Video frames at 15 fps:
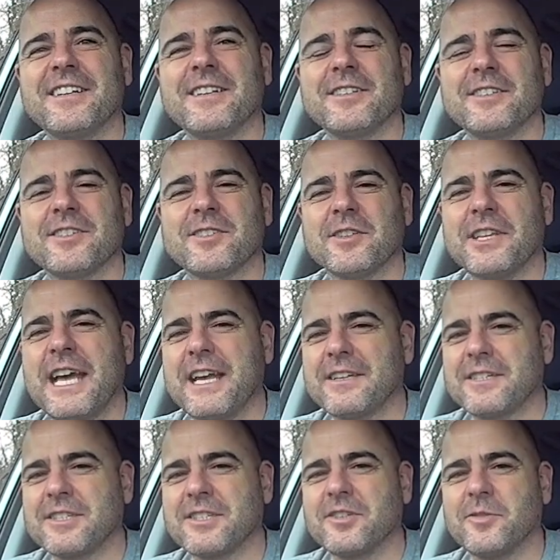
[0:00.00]
So that
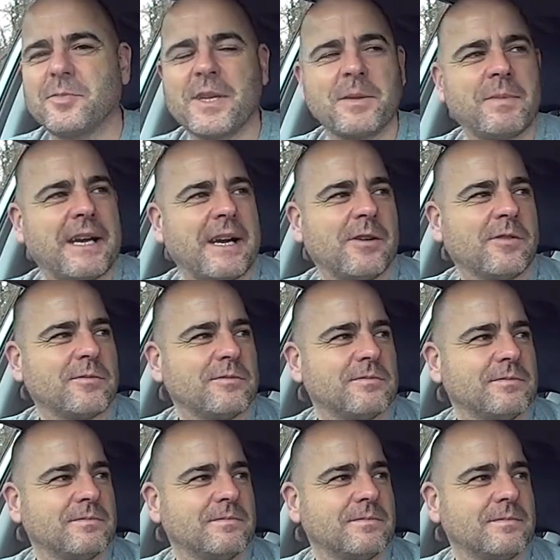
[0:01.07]
took me about
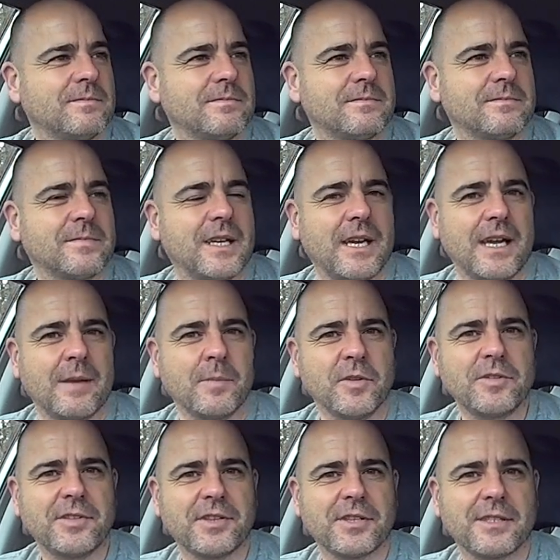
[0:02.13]
a
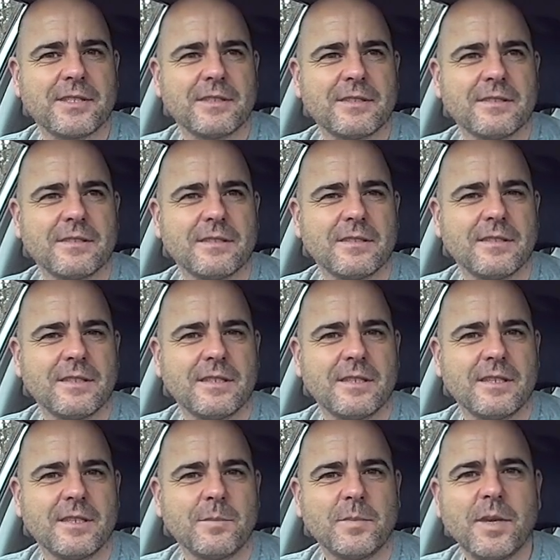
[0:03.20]
month.
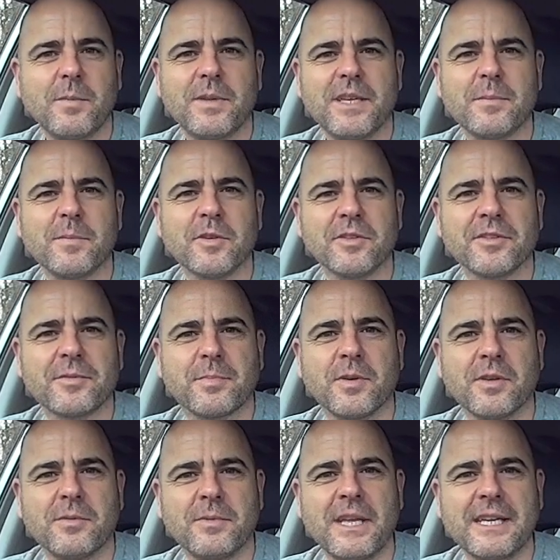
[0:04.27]
Probably a month,
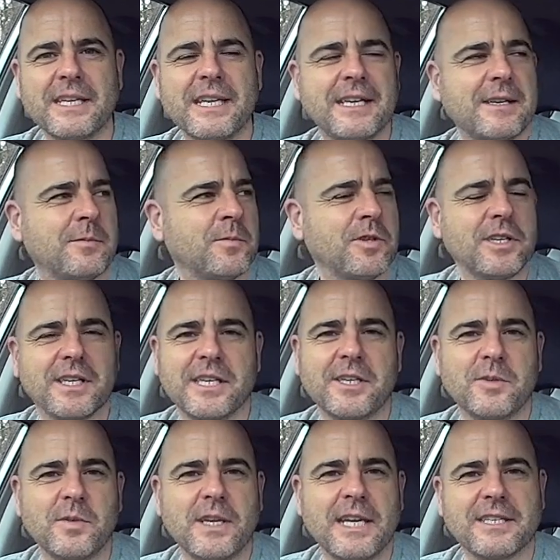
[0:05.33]
but then again I'm working
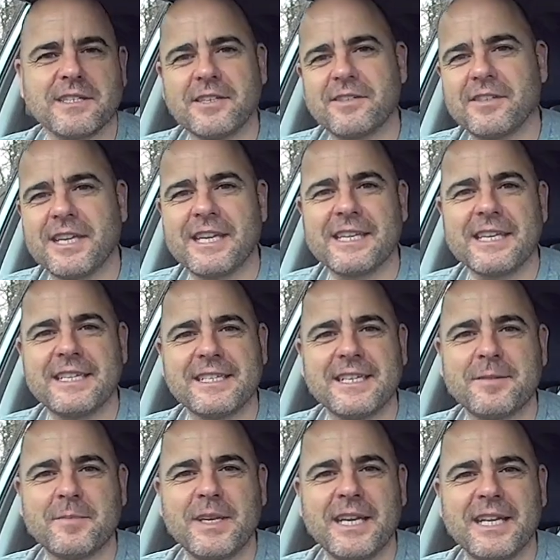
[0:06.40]
away, so I don't get these
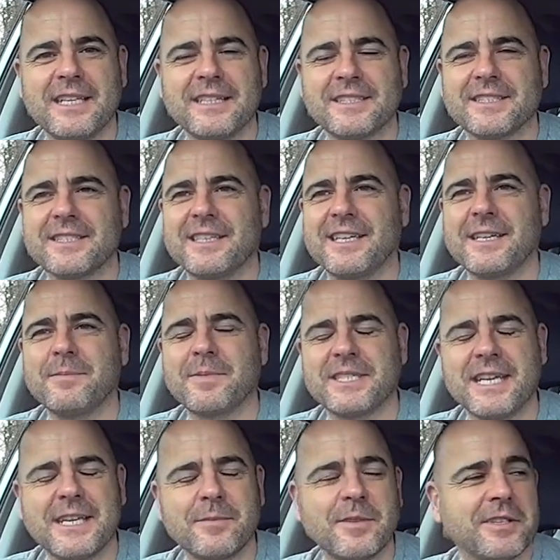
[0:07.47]
emails, and I'm
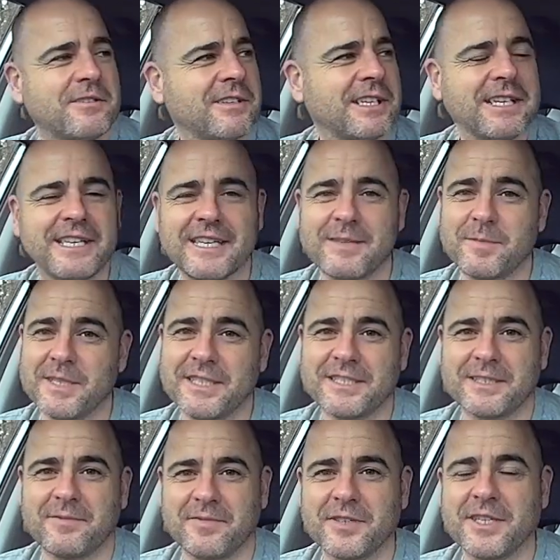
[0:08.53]
terrible at reading emails
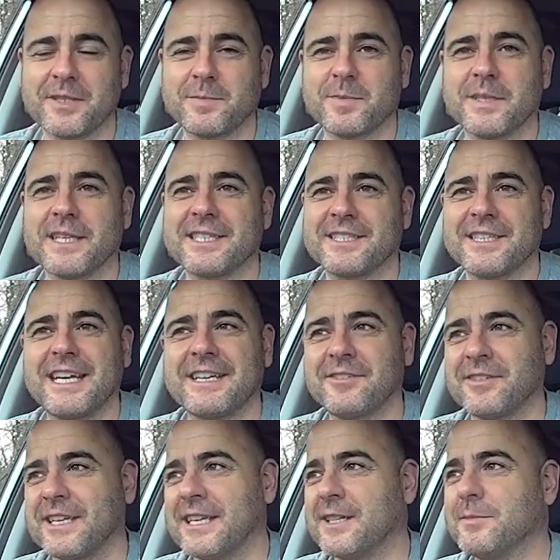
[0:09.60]
at first place, so that
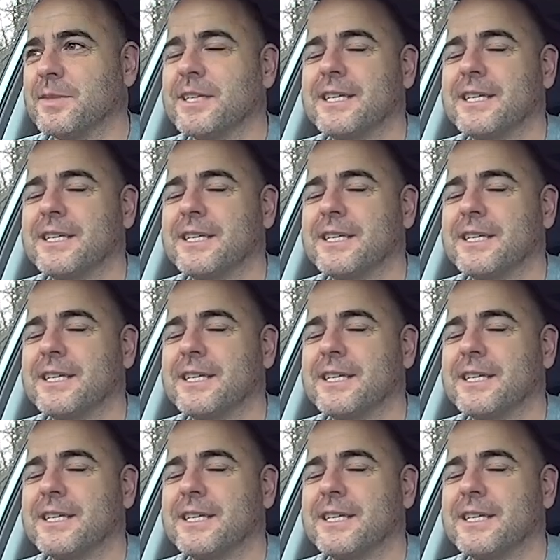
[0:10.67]
doesn't help.